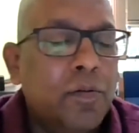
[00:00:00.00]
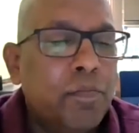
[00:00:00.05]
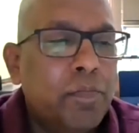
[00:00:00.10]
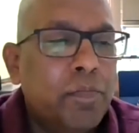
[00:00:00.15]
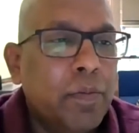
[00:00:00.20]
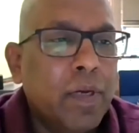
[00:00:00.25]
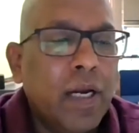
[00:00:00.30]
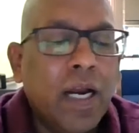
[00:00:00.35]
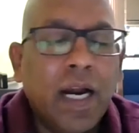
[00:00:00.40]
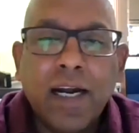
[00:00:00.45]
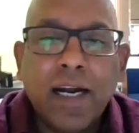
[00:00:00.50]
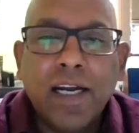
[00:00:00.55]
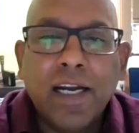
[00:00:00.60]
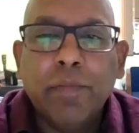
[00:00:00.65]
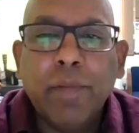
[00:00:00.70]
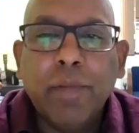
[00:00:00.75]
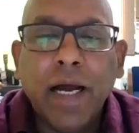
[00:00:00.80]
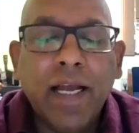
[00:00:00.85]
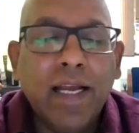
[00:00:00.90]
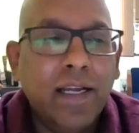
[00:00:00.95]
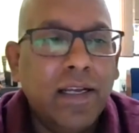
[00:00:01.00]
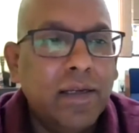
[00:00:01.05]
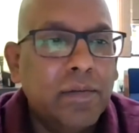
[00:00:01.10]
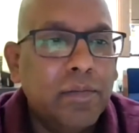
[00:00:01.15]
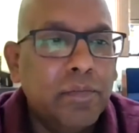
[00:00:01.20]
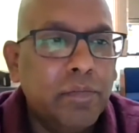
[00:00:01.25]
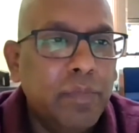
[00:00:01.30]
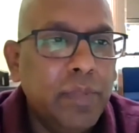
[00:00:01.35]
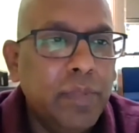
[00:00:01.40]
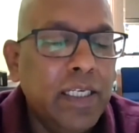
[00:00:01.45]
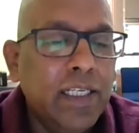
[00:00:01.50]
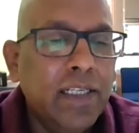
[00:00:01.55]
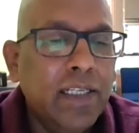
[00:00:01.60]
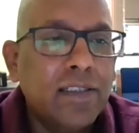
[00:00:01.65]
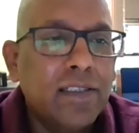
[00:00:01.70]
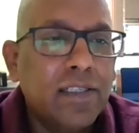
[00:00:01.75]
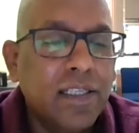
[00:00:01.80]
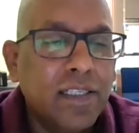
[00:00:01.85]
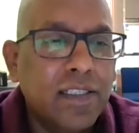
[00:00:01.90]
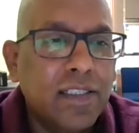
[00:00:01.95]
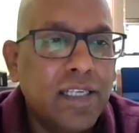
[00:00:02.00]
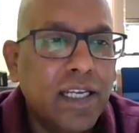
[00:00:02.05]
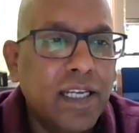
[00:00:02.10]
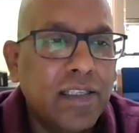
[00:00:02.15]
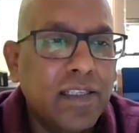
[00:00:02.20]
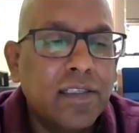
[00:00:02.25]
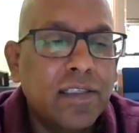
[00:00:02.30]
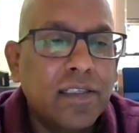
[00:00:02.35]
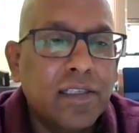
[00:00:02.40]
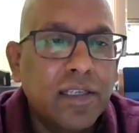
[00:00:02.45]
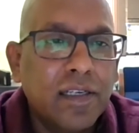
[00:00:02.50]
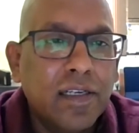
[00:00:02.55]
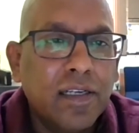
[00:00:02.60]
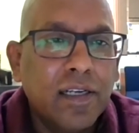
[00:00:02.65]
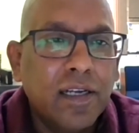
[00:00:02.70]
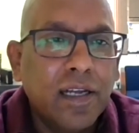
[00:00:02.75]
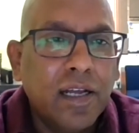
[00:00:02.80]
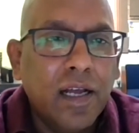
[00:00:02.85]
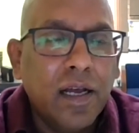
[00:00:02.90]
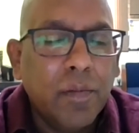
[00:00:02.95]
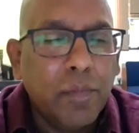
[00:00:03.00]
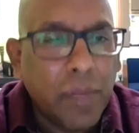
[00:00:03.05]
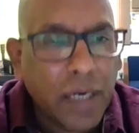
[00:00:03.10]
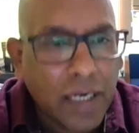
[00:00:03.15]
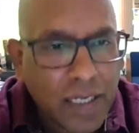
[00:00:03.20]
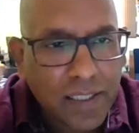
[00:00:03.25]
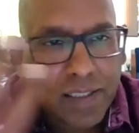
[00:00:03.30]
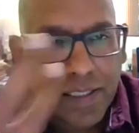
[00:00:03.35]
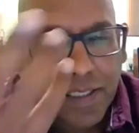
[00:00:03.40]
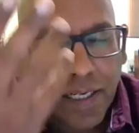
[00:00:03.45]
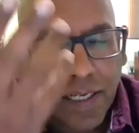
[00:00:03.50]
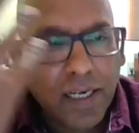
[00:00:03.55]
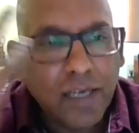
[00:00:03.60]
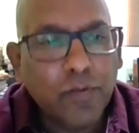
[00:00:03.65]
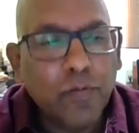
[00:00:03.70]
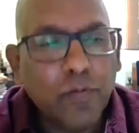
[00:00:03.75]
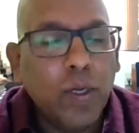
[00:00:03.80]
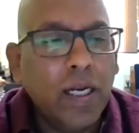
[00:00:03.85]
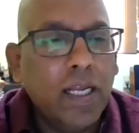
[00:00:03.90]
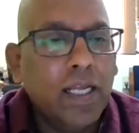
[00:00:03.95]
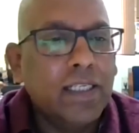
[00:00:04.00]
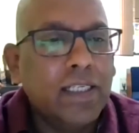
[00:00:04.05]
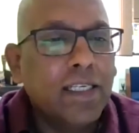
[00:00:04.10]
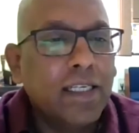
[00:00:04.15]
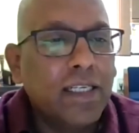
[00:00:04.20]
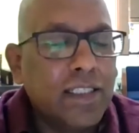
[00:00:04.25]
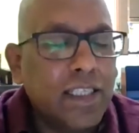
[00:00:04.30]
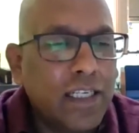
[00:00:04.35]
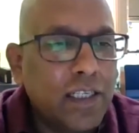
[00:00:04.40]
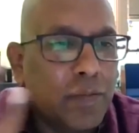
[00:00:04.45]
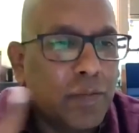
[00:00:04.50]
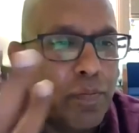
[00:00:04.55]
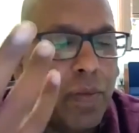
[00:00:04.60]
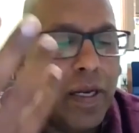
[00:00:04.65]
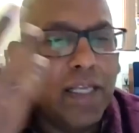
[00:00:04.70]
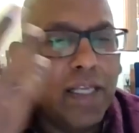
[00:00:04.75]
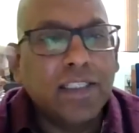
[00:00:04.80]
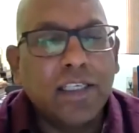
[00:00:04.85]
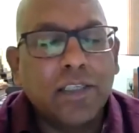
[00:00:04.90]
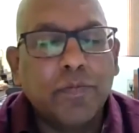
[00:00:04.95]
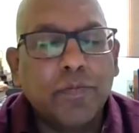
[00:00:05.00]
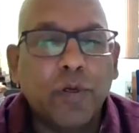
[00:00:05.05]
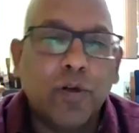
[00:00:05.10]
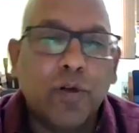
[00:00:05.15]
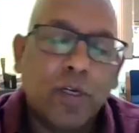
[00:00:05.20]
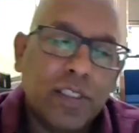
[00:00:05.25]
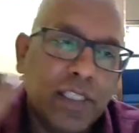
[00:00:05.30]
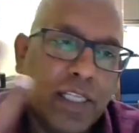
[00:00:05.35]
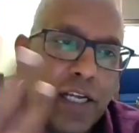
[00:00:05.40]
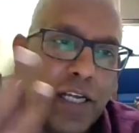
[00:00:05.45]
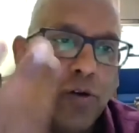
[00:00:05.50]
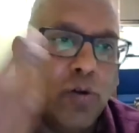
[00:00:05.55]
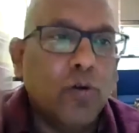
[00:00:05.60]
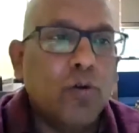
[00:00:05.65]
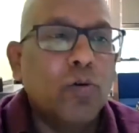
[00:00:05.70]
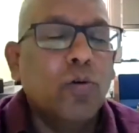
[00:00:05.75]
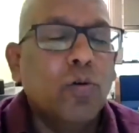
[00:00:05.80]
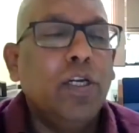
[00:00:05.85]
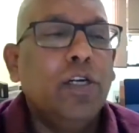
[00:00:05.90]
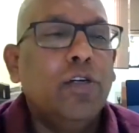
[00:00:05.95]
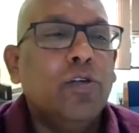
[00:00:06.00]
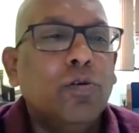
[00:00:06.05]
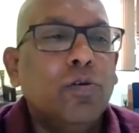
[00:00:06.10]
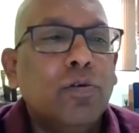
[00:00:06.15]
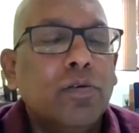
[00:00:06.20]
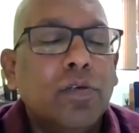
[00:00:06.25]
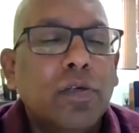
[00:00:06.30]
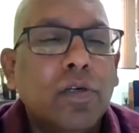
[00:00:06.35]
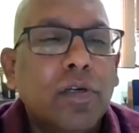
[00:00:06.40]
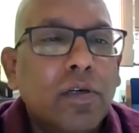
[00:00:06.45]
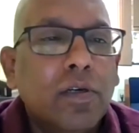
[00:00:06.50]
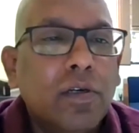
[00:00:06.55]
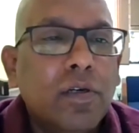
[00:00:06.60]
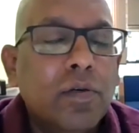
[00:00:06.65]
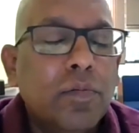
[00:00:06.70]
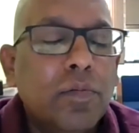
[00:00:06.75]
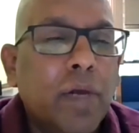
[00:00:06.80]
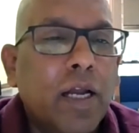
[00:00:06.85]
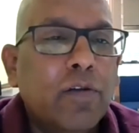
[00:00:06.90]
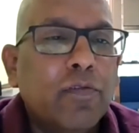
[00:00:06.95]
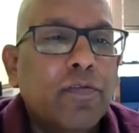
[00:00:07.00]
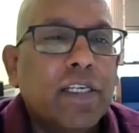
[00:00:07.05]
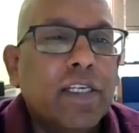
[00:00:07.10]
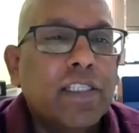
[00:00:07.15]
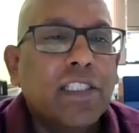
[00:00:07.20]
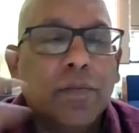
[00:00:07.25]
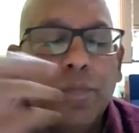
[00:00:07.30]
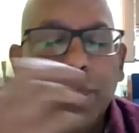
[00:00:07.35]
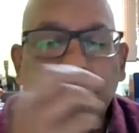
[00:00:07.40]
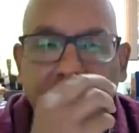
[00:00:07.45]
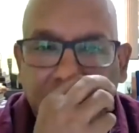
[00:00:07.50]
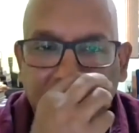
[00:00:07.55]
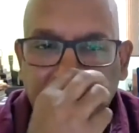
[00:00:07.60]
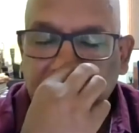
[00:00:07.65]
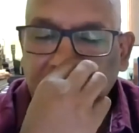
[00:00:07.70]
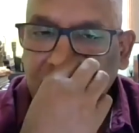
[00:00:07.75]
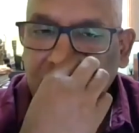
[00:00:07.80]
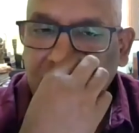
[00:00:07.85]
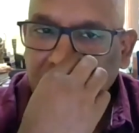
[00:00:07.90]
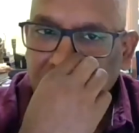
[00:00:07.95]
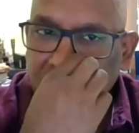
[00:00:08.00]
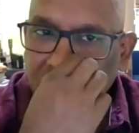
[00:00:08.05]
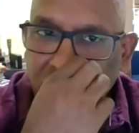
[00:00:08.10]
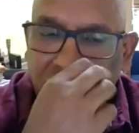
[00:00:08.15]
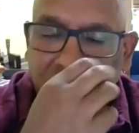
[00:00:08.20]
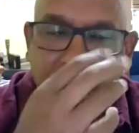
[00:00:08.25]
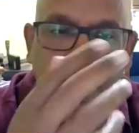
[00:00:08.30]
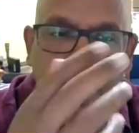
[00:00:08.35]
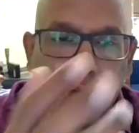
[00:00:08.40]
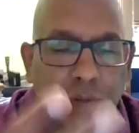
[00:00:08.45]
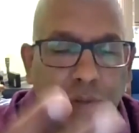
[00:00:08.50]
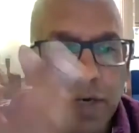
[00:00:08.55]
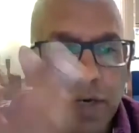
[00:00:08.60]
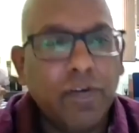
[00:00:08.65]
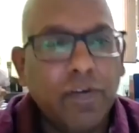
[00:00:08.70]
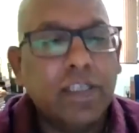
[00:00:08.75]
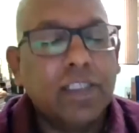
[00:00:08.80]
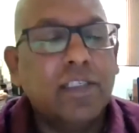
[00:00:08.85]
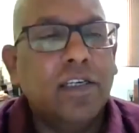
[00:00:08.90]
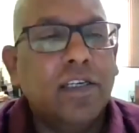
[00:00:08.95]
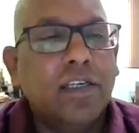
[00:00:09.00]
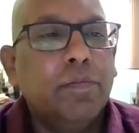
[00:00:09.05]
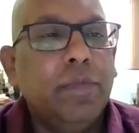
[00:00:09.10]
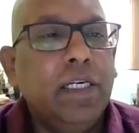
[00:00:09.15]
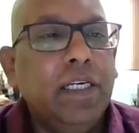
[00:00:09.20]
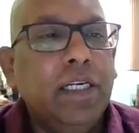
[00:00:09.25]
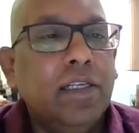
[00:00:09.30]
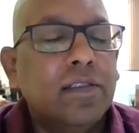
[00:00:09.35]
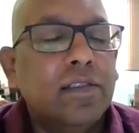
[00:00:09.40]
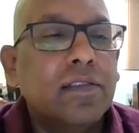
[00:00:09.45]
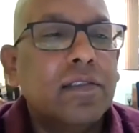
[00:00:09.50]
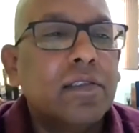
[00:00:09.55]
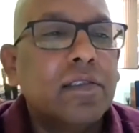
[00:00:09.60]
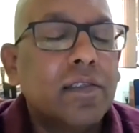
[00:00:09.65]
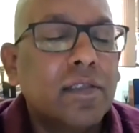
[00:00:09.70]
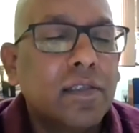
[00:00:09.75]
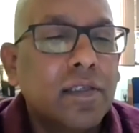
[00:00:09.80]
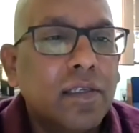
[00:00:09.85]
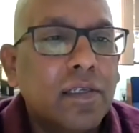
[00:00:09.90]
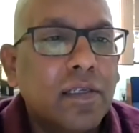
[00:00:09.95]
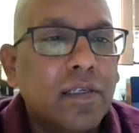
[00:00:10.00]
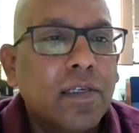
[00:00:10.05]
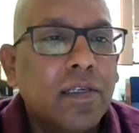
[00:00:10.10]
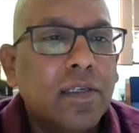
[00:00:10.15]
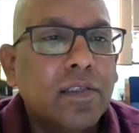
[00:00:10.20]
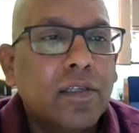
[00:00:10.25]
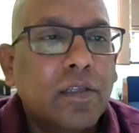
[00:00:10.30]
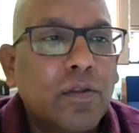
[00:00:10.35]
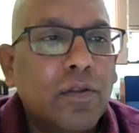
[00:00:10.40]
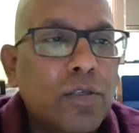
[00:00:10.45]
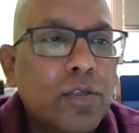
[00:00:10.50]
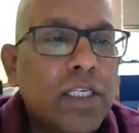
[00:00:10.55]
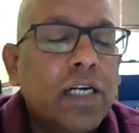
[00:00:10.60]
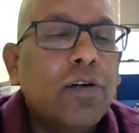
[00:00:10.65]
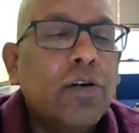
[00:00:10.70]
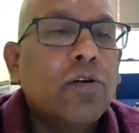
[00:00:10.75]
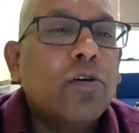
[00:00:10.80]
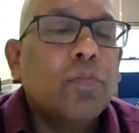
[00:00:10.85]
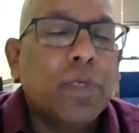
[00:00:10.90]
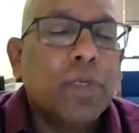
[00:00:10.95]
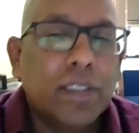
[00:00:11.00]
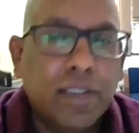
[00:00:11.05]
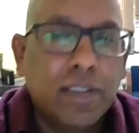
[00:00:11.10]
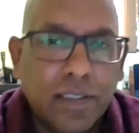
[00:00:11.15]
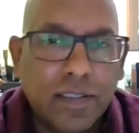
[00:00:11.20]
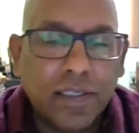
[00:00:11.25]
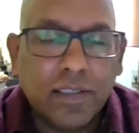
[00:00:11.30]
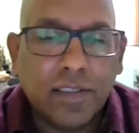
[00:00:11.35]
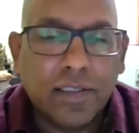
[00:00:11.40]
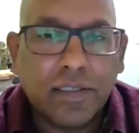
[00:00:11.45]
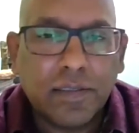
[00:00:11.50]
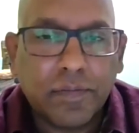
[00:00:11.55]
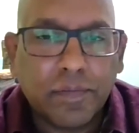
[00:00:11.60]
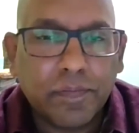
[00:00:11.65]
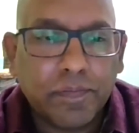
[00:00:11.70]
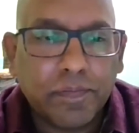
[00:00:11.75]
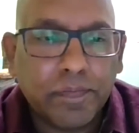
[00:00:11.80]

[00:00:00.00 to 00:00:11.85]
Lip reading: people hardly buy BDs these days, but it's still in villages and places because they know only to manufacture BDs, they're continuing manufacturing BDs. So those are drone businesses.